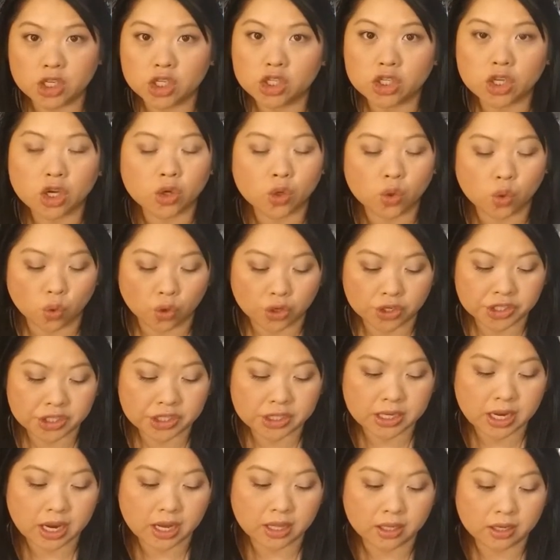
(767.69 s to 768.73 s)
It's a
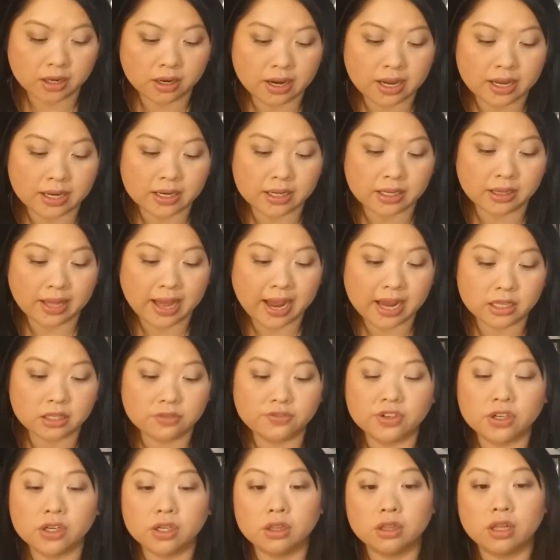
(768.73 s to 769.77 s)
gorgeous color, and it
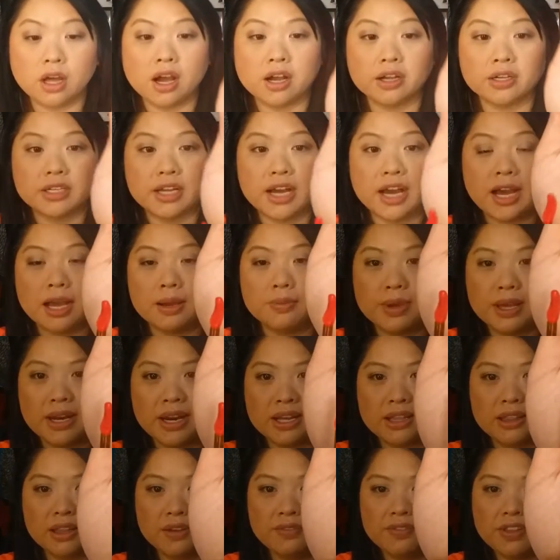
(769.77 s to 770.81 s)
lasts for a long time,
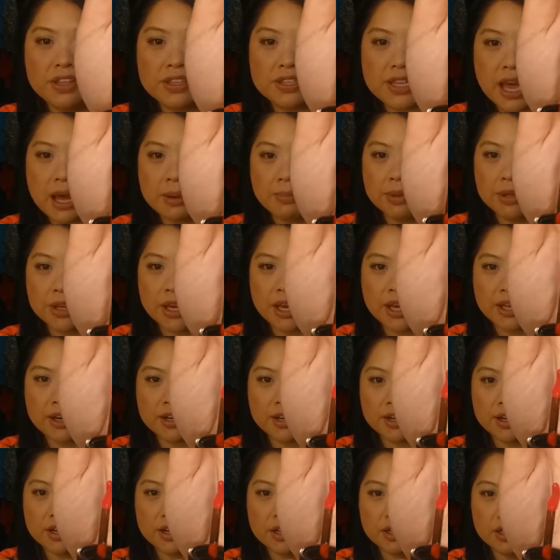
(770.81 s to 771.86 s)
and I love this
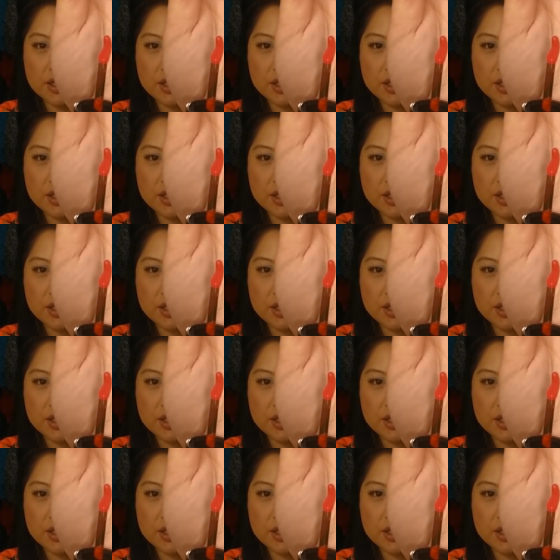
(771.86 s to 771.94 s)
applicator.